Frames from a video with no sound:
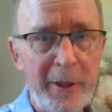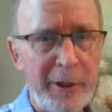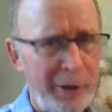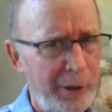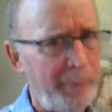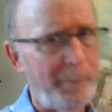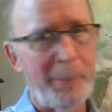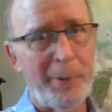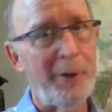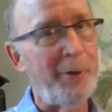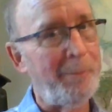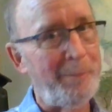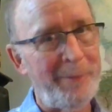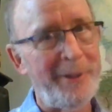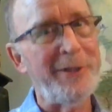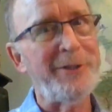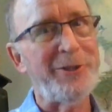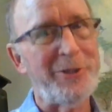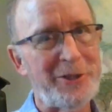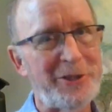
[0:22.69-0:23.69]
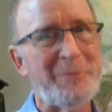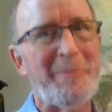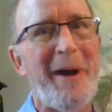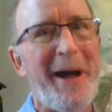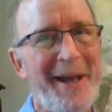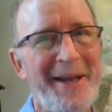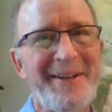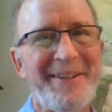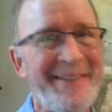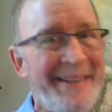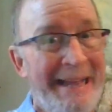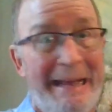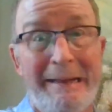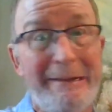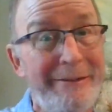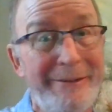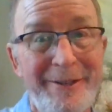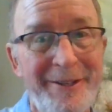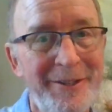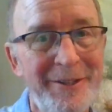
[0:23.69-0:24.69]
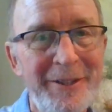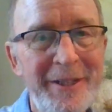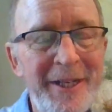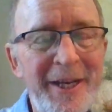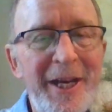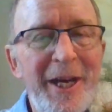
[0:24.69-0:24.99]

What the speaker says: Good burp makes you smile. I don't know.